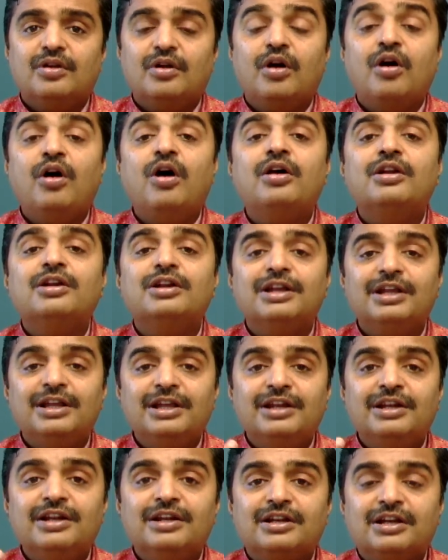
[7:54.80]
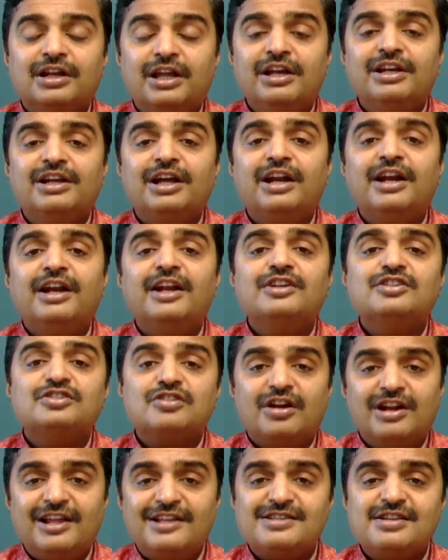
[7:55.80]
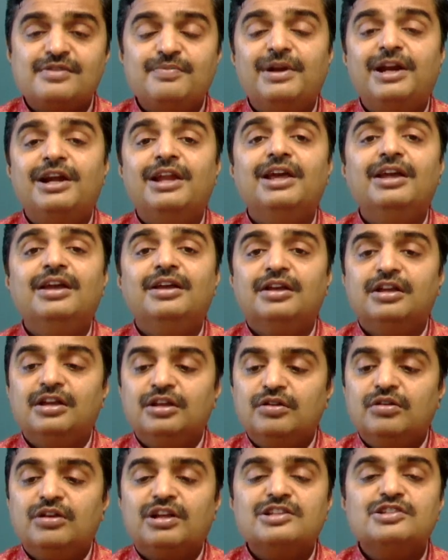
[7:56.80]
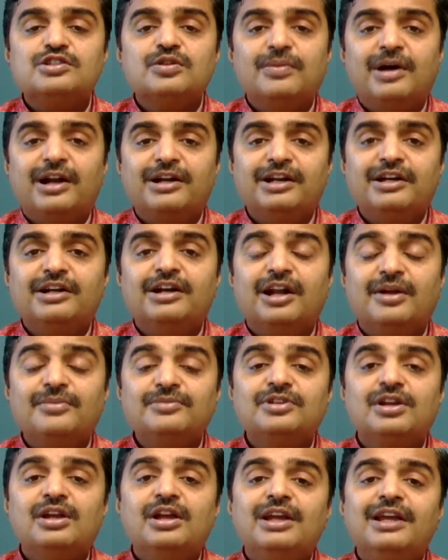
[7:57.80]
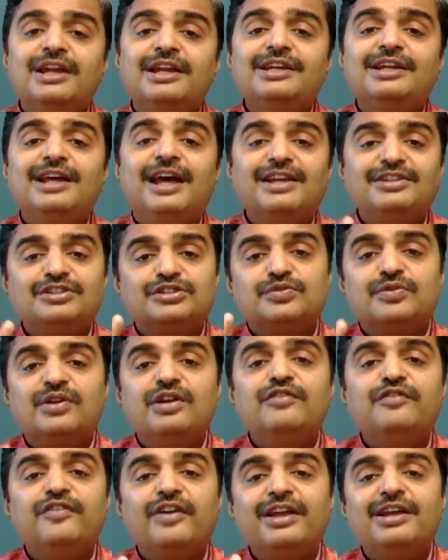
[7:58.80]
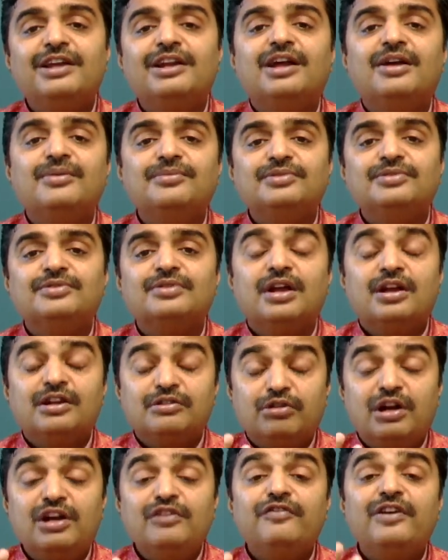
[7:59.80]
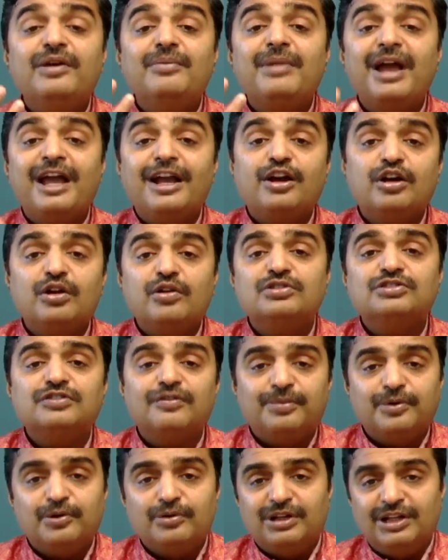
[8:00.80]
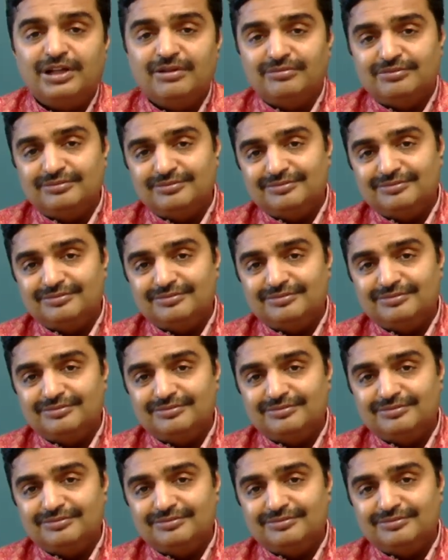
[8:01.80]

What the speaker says: or in Kannada it's called hesar bele, you consume 100 grams, it has 25 macros of protein.